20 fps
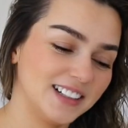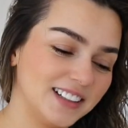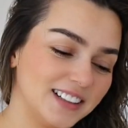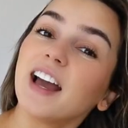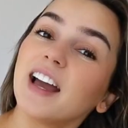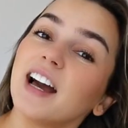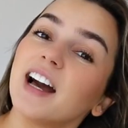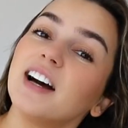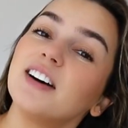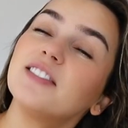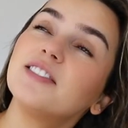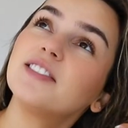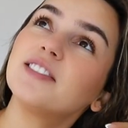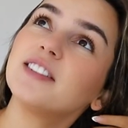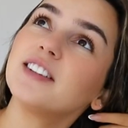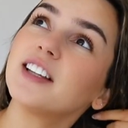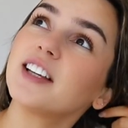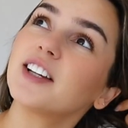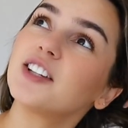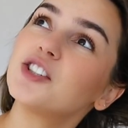I
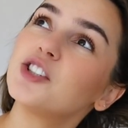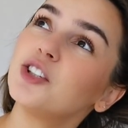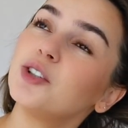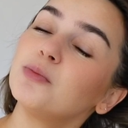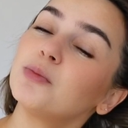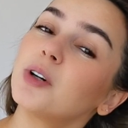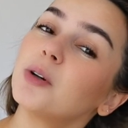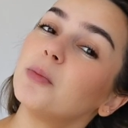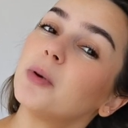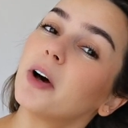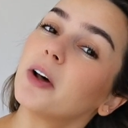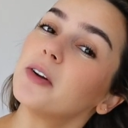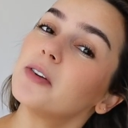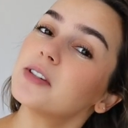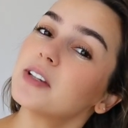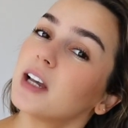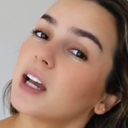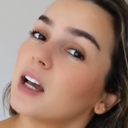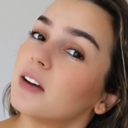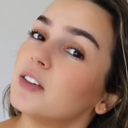have like 2 more
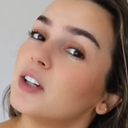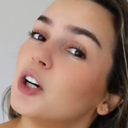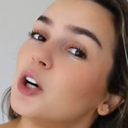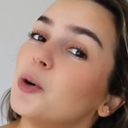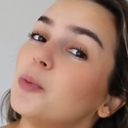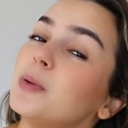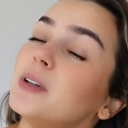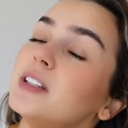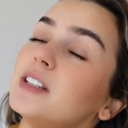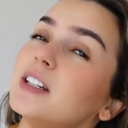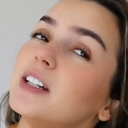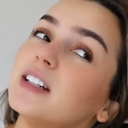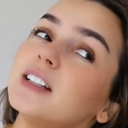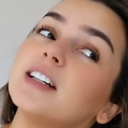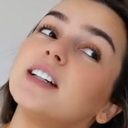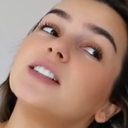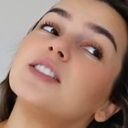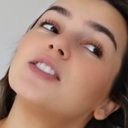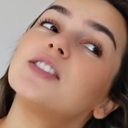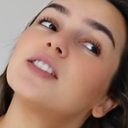bottles I haven't opened yet, and
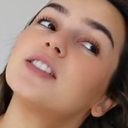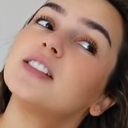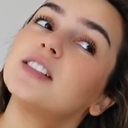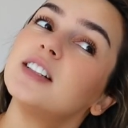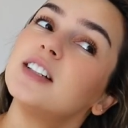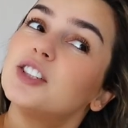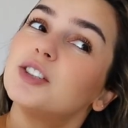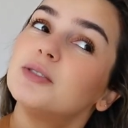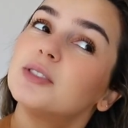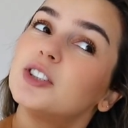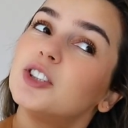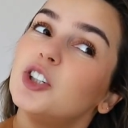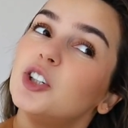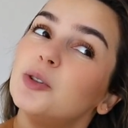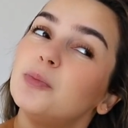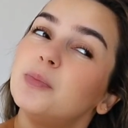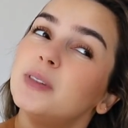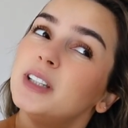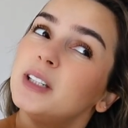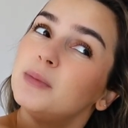I just don't want to
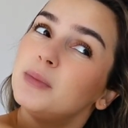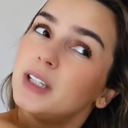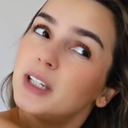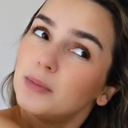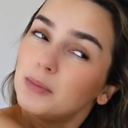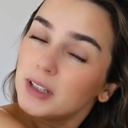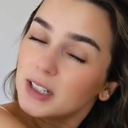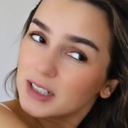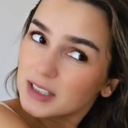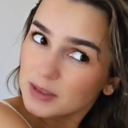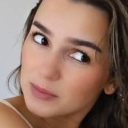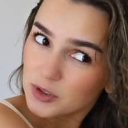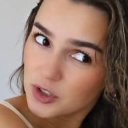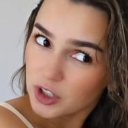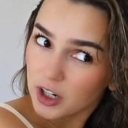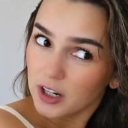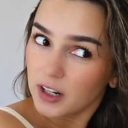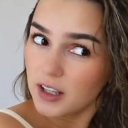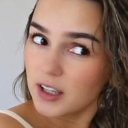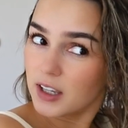open them yet because I'm
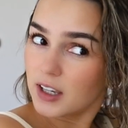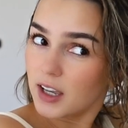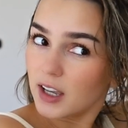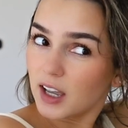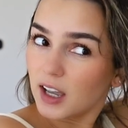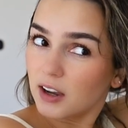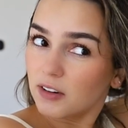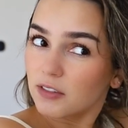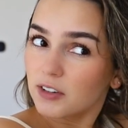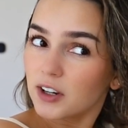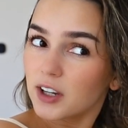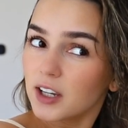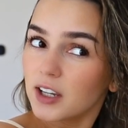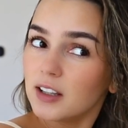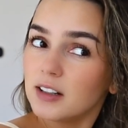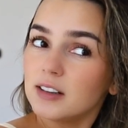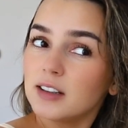trying to get every